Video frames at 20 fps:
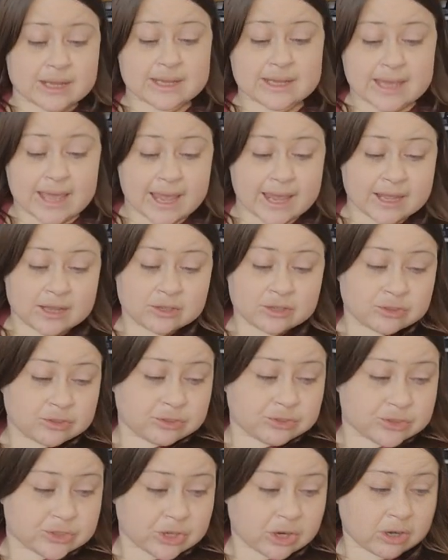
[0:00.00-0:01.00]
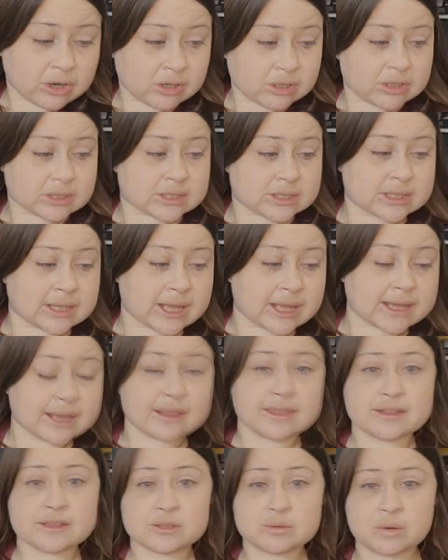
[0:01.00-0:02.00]
Candle jars like
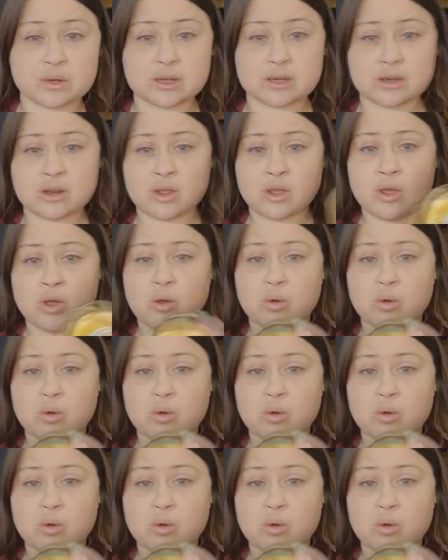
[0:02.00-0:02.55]
this one